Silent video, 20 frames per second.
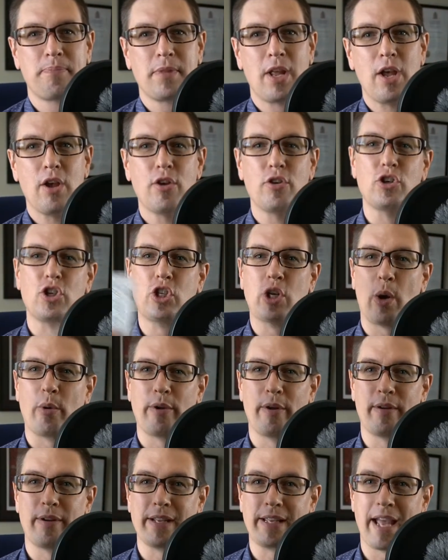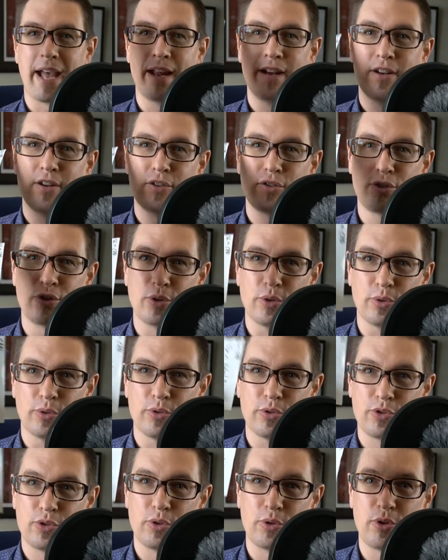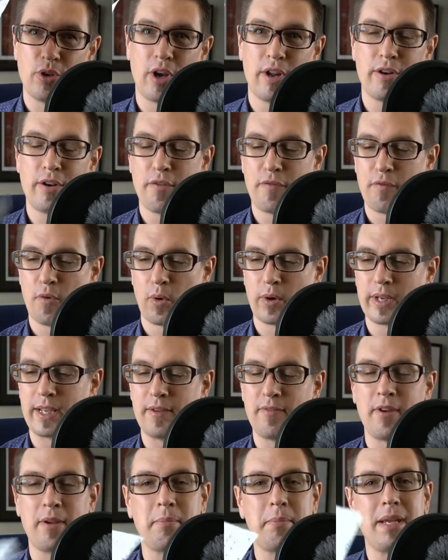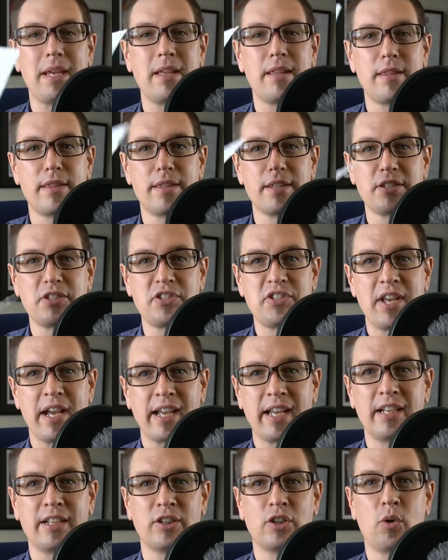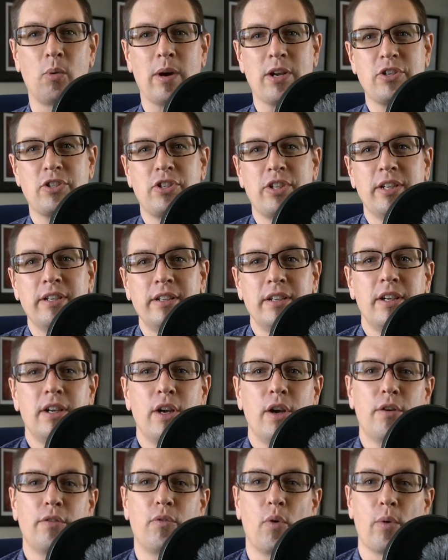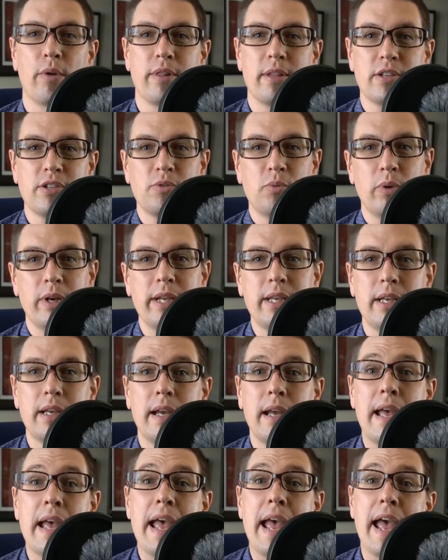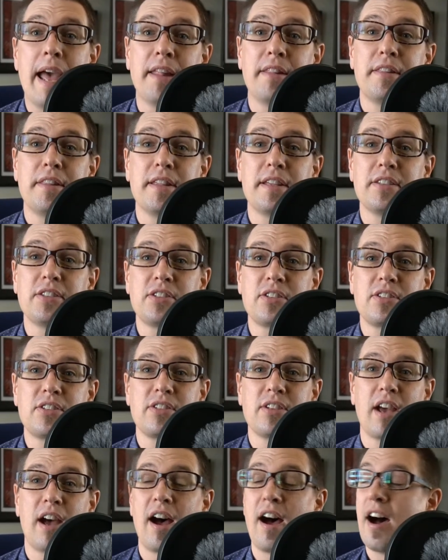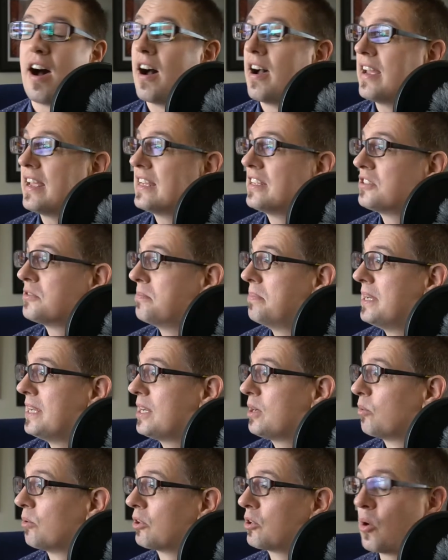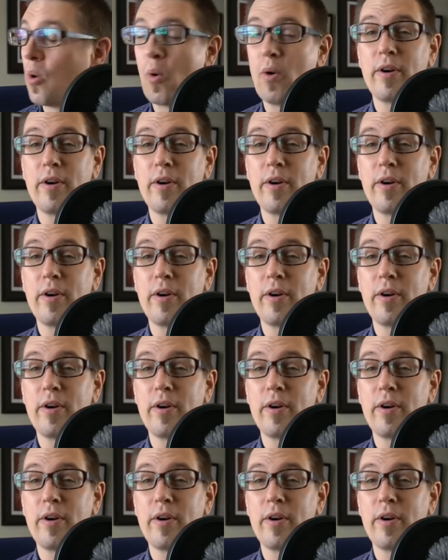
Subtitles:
Shout out again to SooHyun for giving me the second question for this week. And this is being recorded